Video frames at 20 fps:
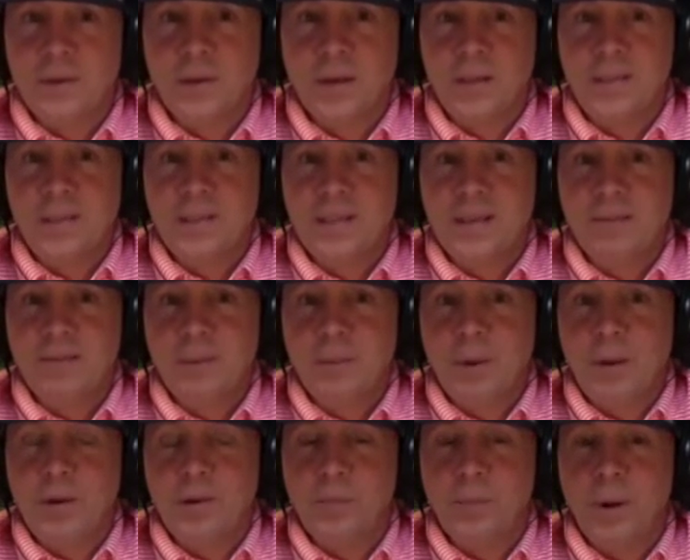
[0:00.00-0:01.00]
think they have the
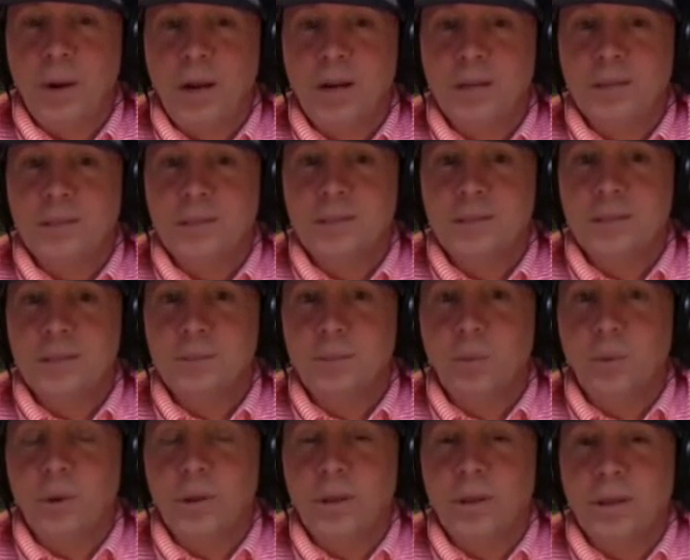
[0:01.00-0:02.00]
better product at this
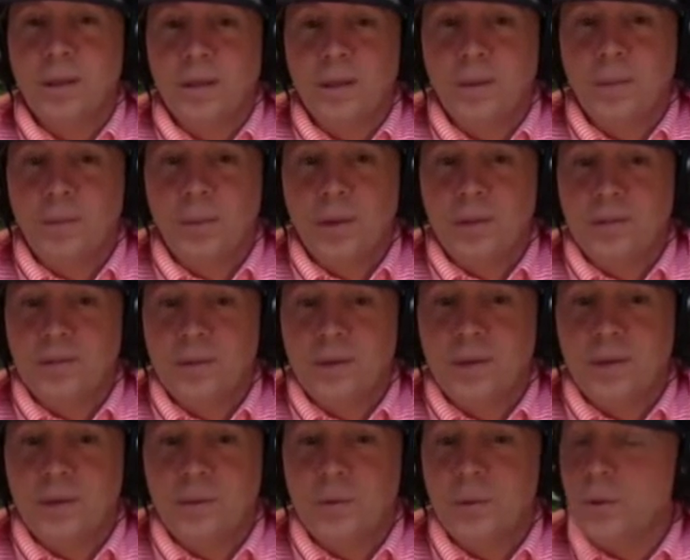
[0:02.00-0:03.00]
point. But
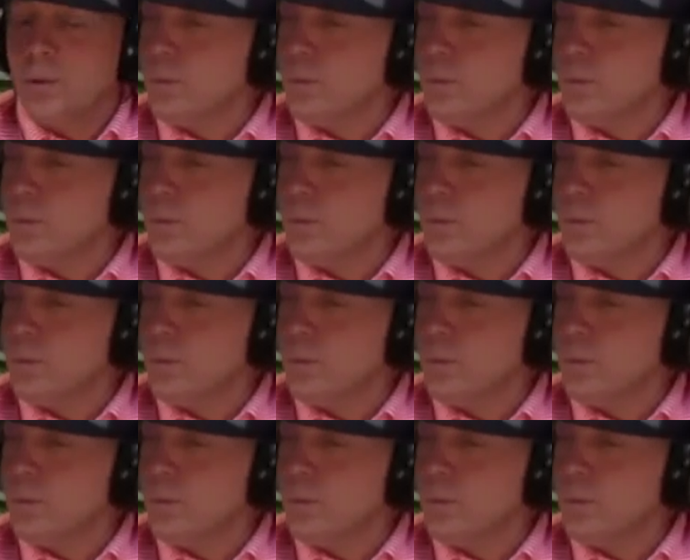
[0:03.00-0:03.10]
who knows? We'll